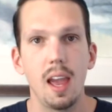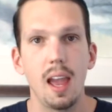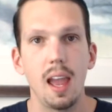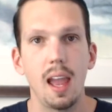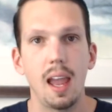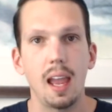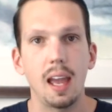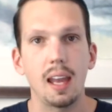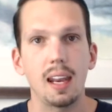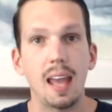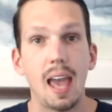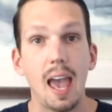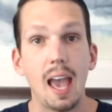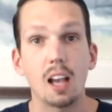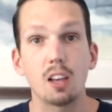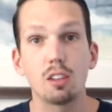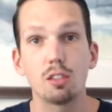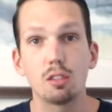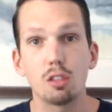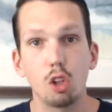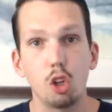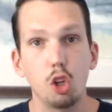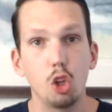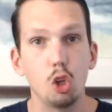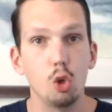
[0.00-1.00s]
and
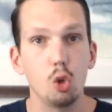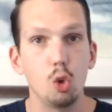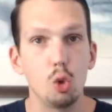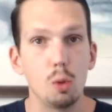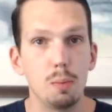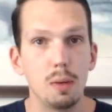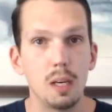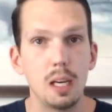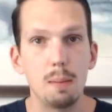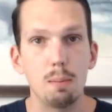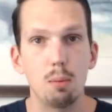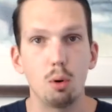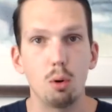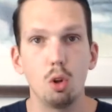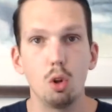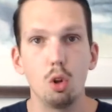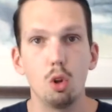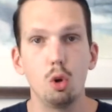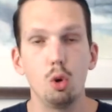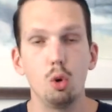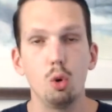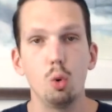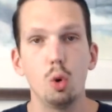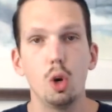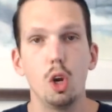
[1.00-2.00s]
exclude people
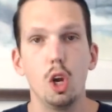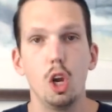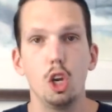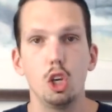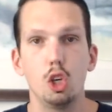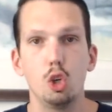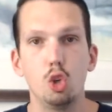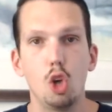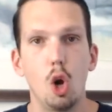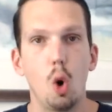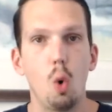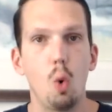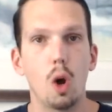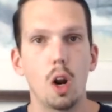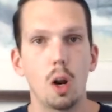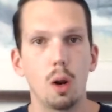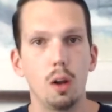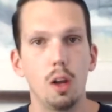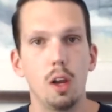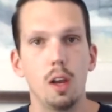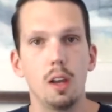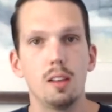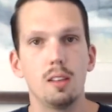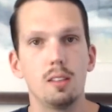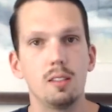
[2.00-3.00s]
who you don't want to
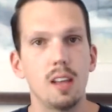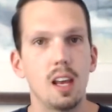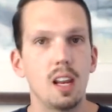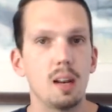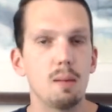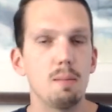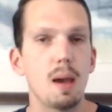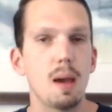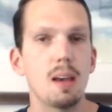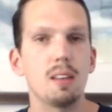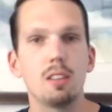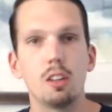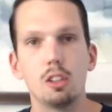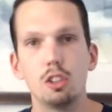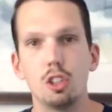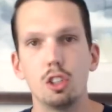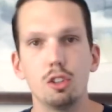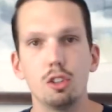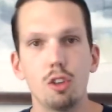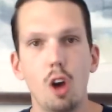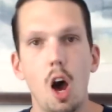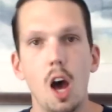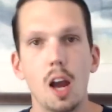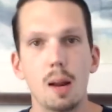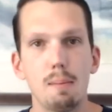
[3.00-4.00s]
send messages
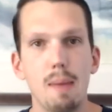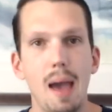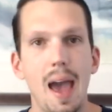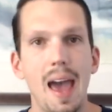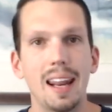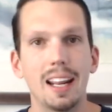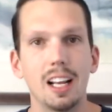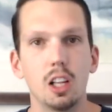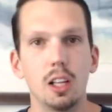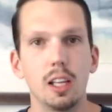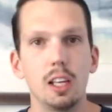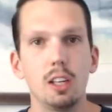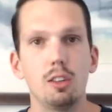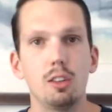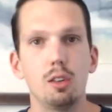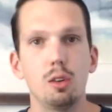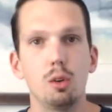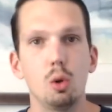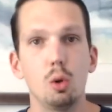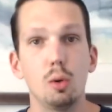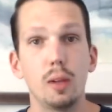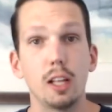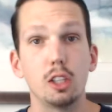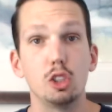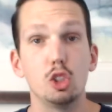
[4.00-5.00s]
automatically
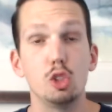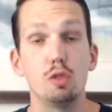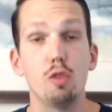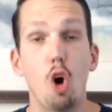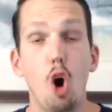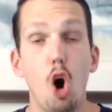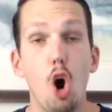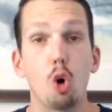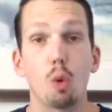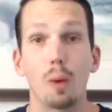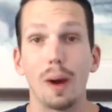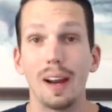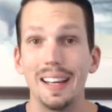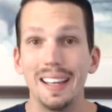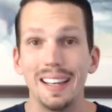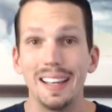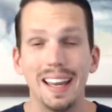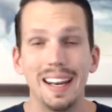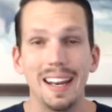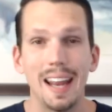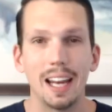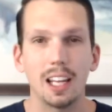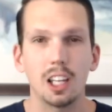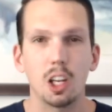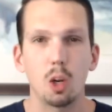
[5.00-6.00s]
to that you've already
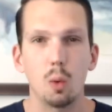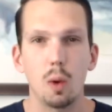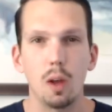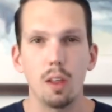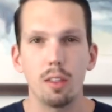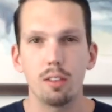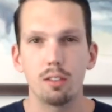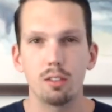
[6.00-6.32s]
connected with.